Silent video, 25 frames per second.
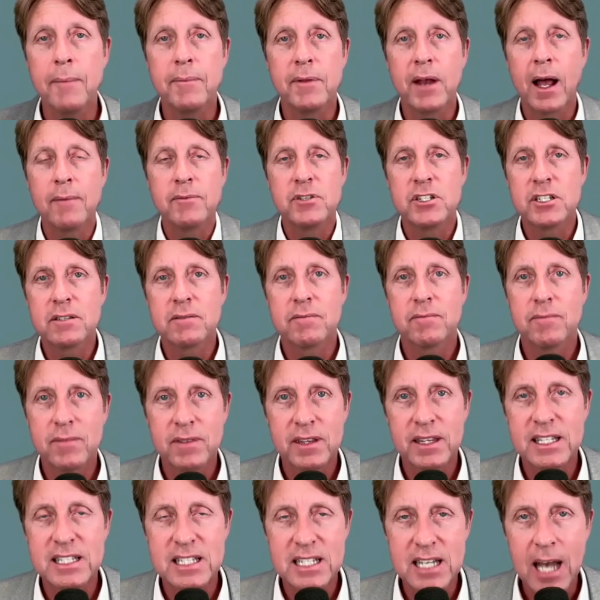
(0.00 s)

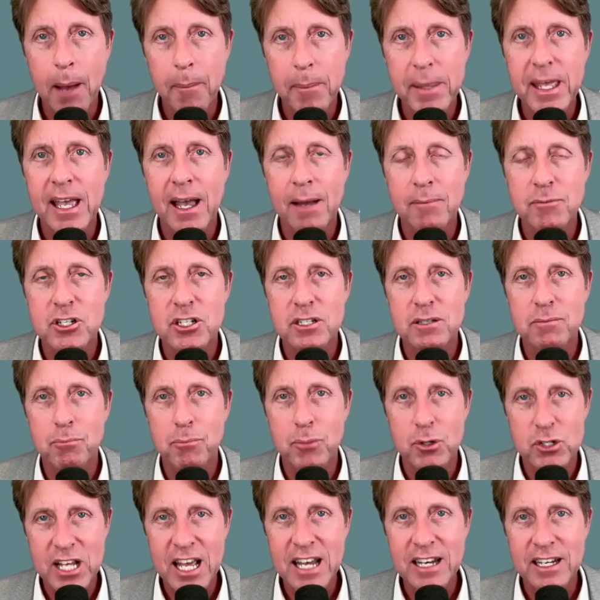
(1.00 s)
This is not me. I'm just
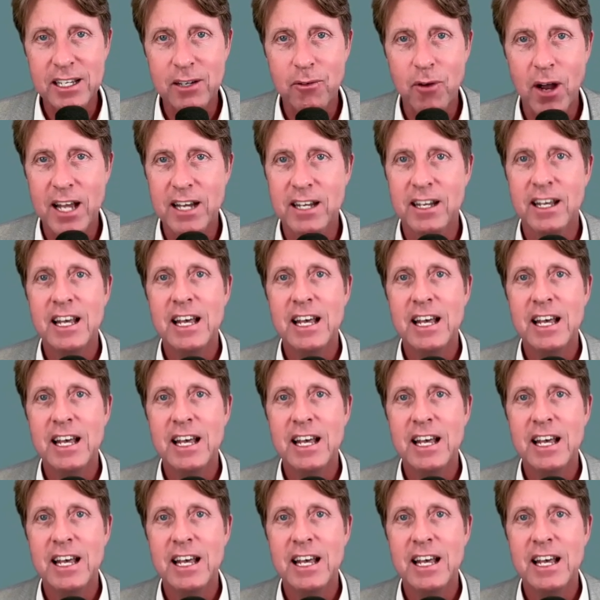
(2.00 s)
pretending, right?